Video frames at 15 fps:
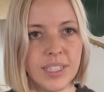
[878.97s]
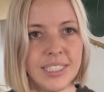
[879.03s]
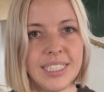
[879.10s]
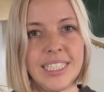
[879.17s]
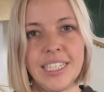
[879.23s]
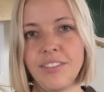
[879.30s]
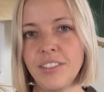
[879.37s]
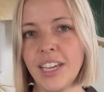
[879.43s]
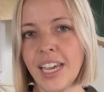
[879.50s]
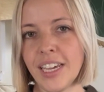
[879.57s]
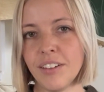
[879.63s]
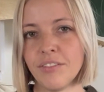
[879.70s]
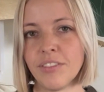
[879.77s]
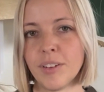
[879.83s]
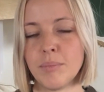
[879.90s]

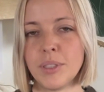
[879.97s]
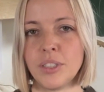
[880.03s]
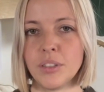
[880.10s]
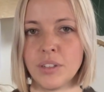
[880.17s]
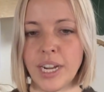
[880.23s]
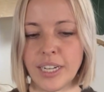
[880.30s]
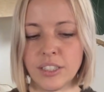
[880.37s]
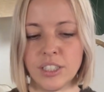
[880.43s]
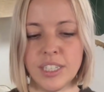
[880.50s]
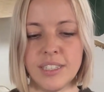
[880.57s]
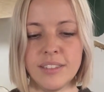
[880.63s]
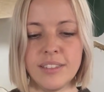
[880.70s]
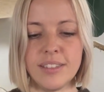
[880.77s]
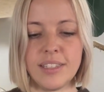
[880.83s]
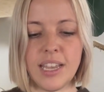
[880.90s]
deviate from the
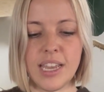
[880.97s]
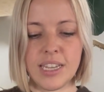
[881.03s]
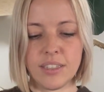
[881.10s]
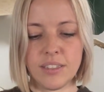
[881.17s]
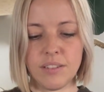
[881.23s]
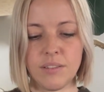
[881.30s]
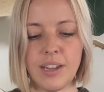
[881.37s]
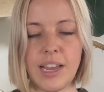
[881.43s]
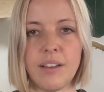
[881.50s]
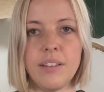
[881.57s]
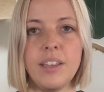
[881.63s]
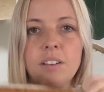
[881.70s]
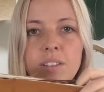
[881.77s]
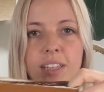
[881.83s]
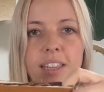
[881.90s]
directions, and so now
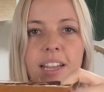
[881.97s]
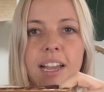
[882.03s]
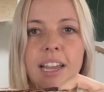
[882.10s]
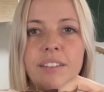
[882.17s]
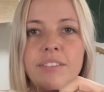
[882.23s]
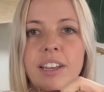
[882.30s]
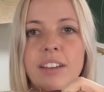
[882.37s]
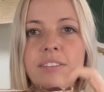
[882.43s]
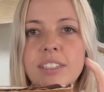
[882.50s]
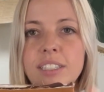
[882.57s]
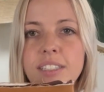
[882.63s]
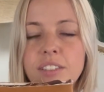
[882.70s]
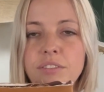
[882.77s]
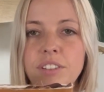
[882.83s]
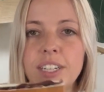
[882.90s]
the only thing I have left is
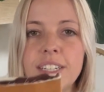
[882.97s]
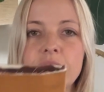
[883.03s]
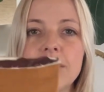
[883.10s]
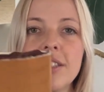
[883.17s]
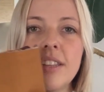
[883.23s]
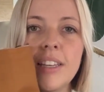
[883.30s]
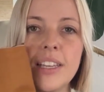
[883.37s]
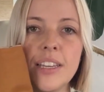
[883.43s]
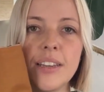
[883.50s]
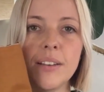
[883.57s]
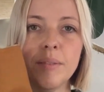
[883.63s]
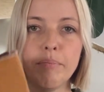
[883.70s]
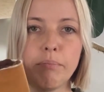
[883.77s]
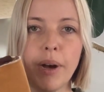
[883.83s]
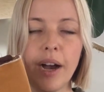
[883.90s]
to finish the
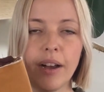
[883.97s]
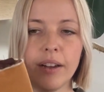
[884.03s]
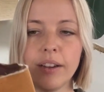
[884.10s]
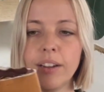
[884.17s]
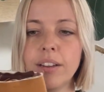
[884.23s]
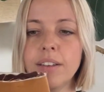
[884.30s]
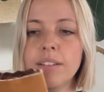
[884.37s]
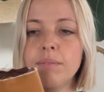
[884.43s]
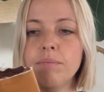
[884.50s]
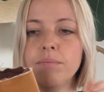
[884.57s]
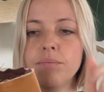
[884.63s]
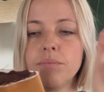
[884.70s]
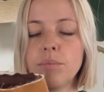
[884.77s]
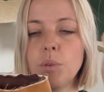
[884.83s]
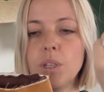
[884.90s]

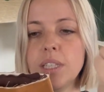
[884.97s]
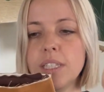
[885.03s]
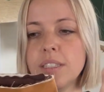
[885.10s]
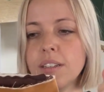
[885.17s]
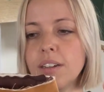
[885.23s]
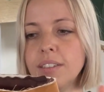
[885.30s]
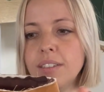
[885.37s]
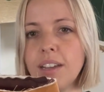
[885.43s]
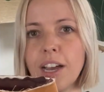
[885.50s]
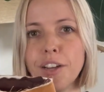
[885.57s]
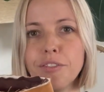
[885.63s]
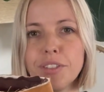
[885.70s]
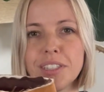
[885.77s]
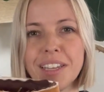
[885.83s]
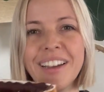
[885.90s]
what are these called,
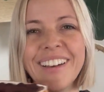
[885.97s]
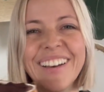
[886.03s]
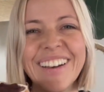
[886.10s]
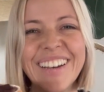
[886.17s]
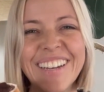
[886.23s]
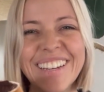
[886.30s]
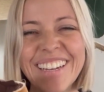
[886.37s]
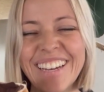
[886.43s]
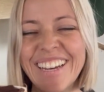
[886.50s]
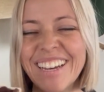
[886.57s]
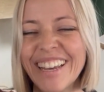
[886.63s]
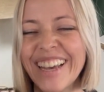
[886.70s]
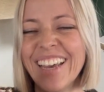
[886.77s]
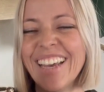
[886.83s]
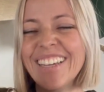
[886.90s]
cuffs.
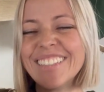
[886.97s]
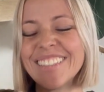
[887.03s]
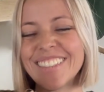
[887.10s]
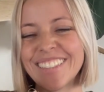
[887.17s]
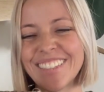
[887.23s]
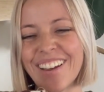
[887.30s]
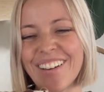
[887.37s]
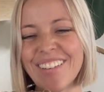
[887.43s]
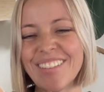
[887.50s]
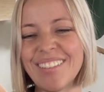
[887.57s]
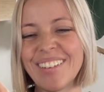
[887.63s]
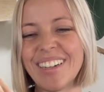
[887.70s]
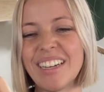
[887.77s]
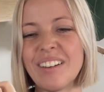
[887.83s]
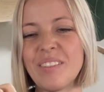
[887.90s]

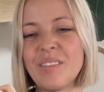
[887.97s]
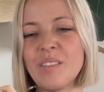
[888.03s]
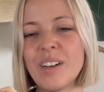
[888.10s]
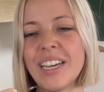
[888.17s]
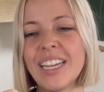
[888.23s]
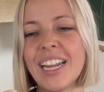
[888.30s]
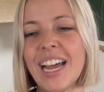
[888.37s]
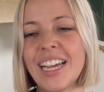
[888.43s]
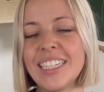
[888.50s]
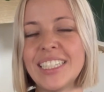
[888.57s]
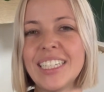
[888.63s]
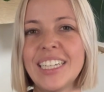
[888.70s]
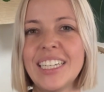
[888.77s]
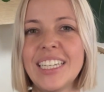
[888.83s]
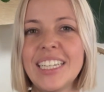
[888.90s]
So what I
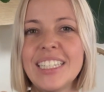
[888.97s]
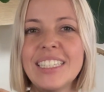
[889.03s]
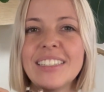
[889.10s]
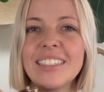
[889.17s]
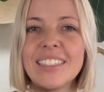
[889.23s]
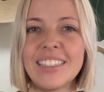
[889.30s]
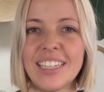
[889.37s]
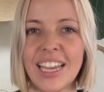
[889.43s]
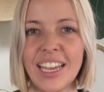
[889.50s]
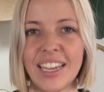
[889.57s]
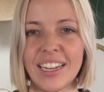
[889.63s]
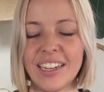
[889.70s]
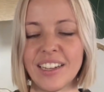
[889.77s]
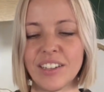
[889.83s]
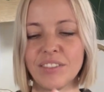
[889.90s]
did
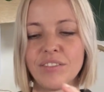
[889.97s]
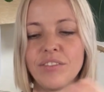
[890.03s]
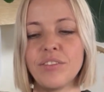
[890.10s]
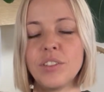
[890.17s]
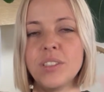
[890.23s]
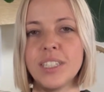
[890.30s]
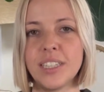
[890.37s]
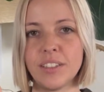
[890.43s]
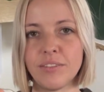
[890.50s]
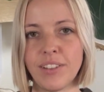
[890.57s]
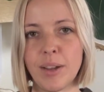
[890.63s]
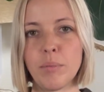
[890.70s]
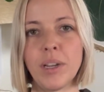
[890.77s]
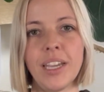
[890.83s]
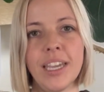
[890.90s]
instead of folding the
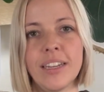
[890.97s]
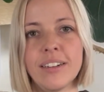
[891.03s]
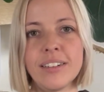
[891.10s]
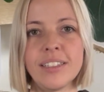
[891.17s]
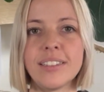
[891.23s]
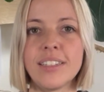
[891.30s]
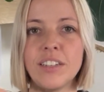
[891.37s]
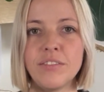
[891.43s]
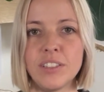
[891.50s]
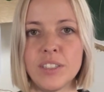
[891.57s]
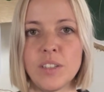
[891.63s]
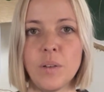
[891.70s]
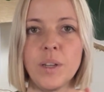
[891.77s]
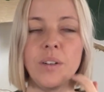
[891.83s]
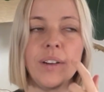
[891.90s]
fabric in on itself and
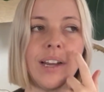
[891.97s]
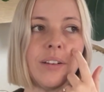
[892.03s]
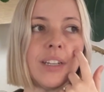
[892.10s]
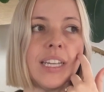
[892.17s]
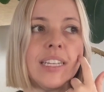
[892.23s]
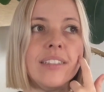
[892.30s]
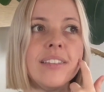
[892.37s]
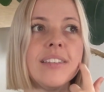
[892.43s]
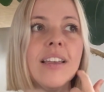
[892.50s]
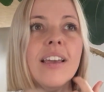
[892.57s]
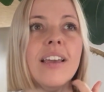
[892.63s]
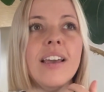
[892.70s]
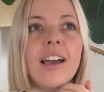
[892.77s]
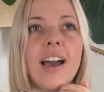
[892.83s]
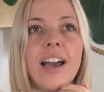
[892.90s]
sewing around is
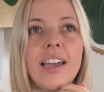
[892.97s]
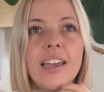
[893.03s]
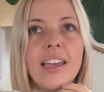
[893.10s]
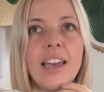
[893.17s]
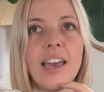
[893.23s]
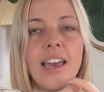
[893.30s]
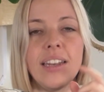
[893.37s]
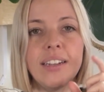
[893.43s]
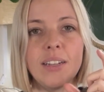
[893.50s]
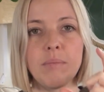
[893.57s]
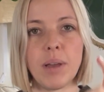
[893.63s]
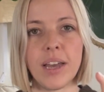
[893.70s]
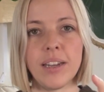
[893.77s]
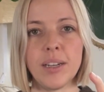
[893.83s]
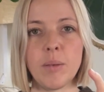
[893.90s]
I ended up
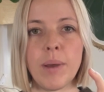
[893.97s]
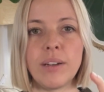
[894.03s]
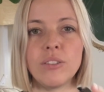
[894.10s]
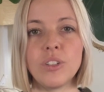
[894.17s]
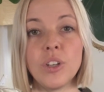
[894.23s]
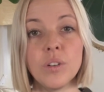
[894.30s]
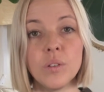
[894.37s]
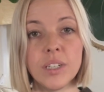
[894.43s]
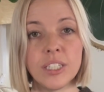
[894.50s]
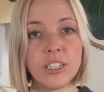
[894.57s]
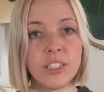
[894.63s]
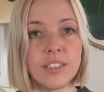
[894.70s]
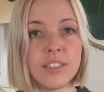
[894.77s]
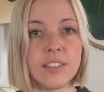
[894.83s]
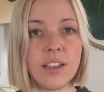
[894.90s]
cutting about 2
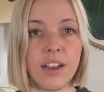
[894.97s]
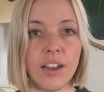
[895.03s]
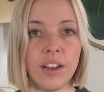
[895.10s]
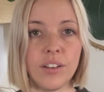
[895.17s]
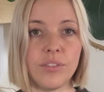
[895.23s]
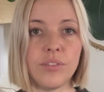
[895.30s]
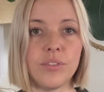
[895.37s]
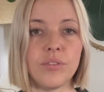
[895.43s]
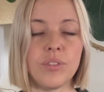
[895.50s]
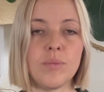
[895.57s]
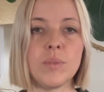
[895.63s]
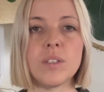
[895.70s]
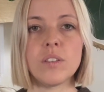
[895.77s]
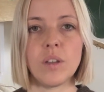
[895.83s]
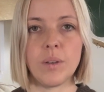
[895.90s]
inches off from
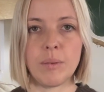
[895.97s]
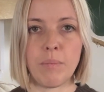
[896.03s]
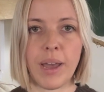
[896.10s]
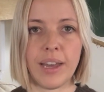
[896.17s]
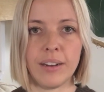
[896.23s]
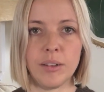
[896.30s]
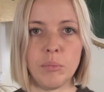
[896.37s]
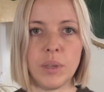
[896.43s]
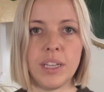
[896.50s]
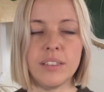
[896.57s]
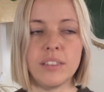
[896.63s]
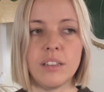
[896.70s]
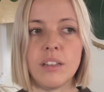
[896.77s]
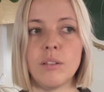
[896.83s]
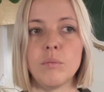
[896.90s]
the sewing pattern because
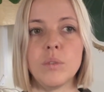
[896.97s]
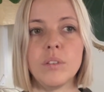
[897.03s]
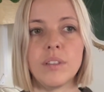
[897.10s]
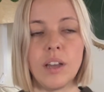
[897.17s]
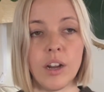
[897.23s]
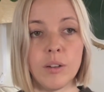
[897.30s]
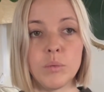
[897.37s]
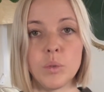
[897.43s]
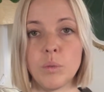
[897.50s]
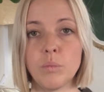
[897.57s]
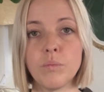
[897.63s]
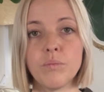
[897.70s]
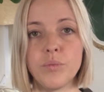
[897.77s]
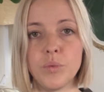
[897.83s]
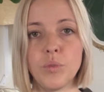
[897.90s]
the arms are
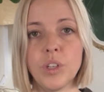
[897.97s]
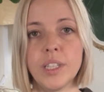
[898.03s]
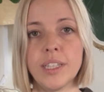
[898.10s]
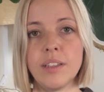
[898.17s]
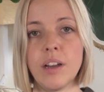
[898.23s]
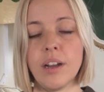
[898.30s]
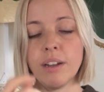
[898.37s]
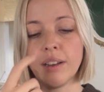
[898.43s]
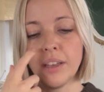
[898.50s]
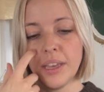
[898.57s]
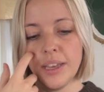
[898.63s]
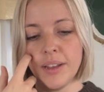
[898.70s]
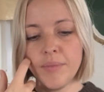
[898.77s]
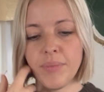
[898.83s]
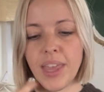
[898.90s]
really long,
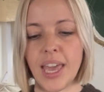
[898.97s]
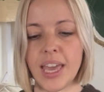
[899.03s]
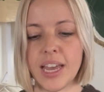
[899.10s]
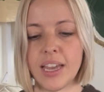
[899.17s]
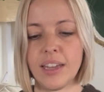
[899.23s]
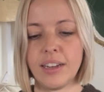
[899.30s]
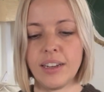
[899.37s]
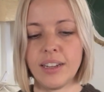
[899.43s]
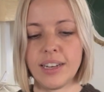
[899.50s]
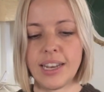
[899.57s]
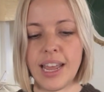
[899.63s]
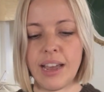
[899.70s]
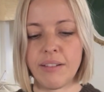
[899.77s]
and now